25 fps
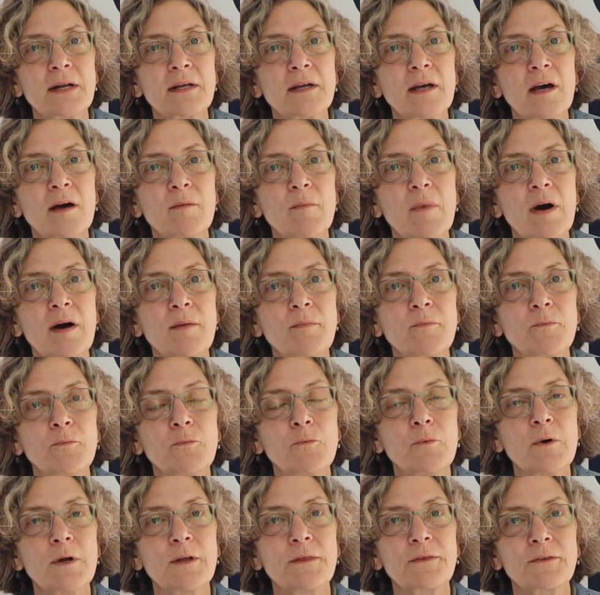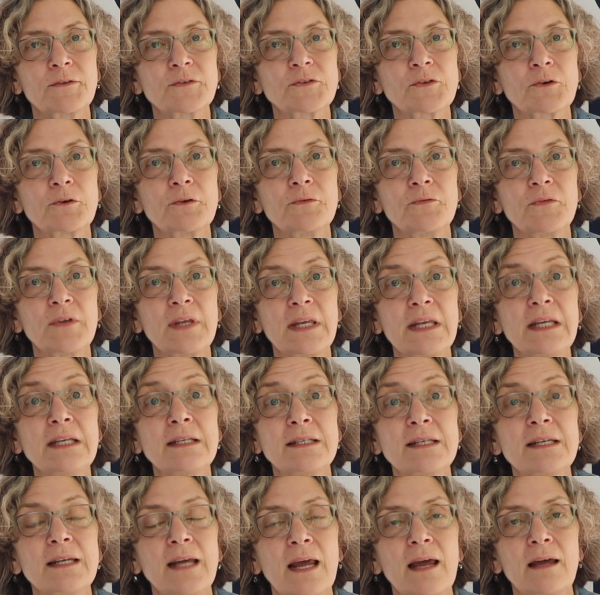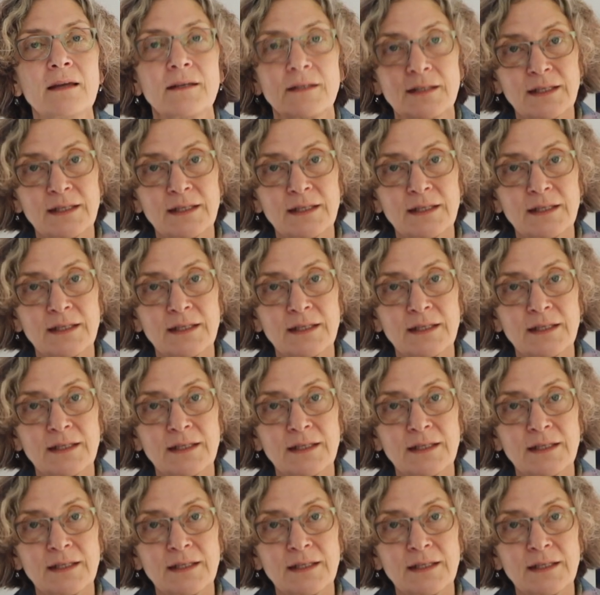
come up with sort of easy,